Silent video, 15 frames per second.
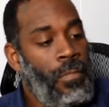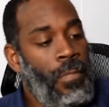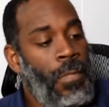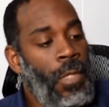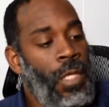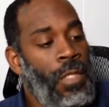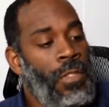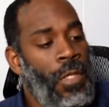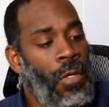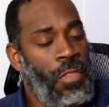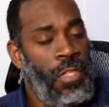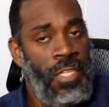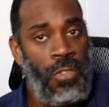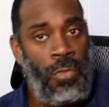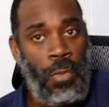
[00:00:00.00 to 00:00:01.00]
So
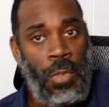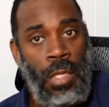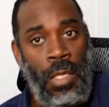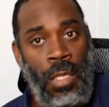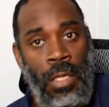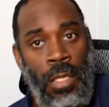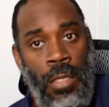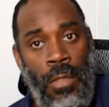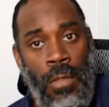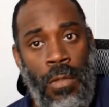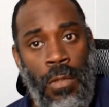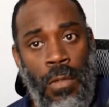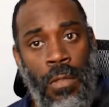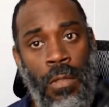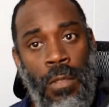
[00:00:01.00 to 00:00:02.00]
this one here
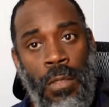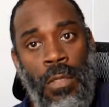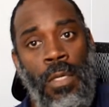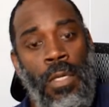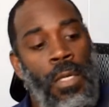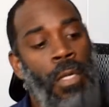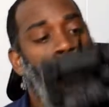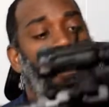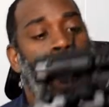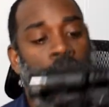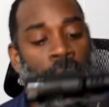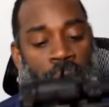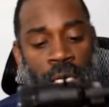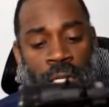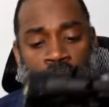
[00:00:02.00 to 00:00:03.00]

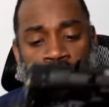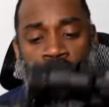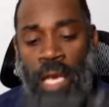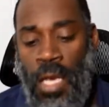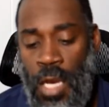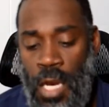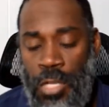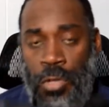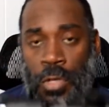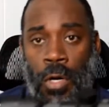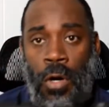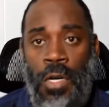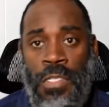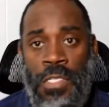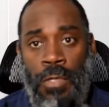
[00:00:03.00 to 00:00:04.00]
is a 100
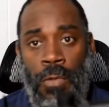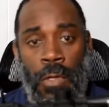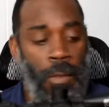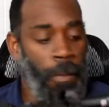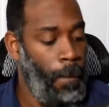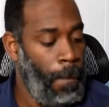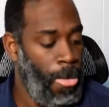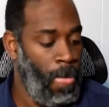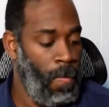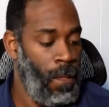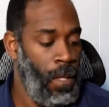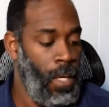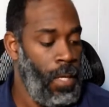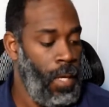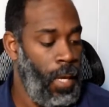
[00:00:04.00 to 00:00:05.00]
yard zero.
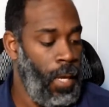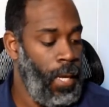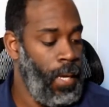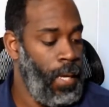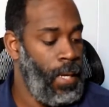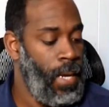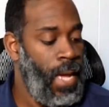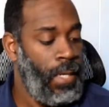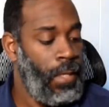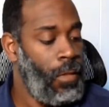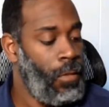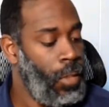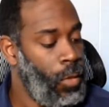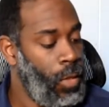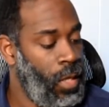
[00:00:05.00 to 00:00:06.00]
And I don't
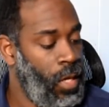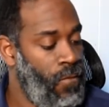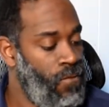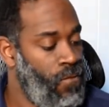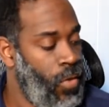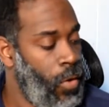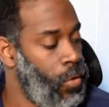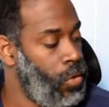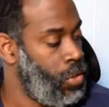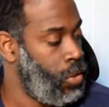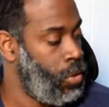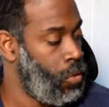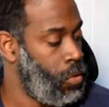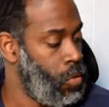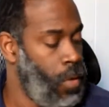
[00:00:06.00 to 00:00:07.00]
know what it converts
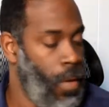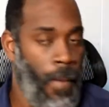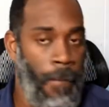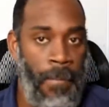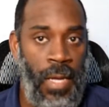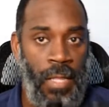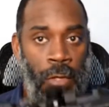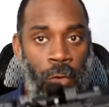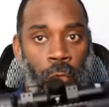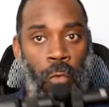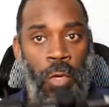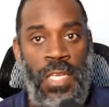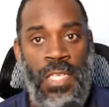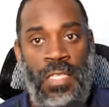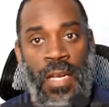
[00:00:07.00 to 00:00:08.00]
to, but the
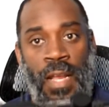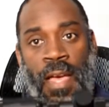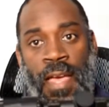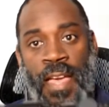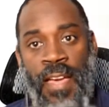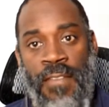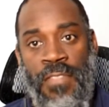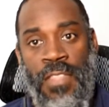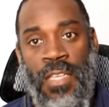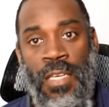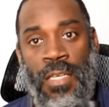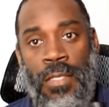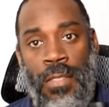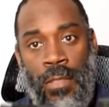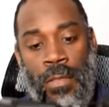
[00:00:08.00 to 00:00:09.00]
reason I have
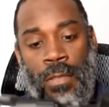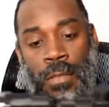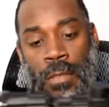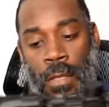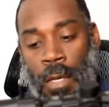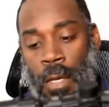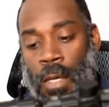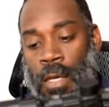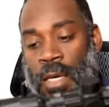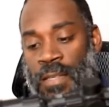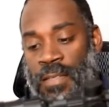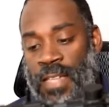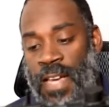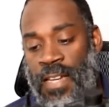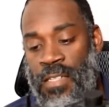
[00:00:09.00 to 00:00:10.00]
this is
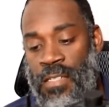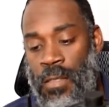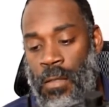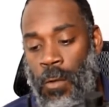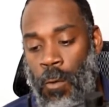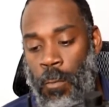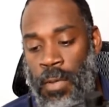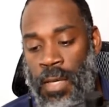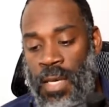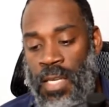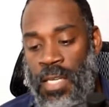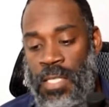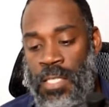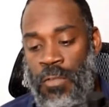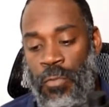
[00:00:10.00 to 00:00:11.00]
that it's a little bit
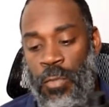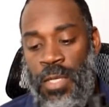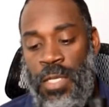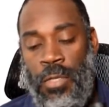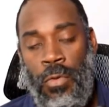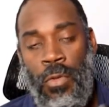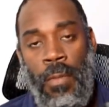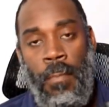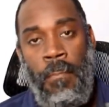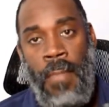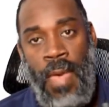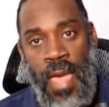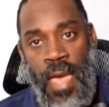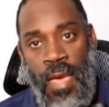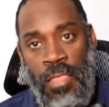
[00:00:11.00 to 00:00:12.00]
easier for me to do the
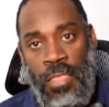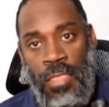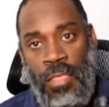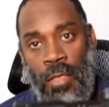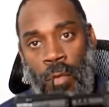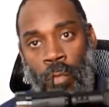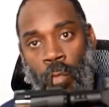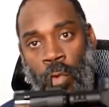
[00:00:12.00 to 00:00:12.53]
math when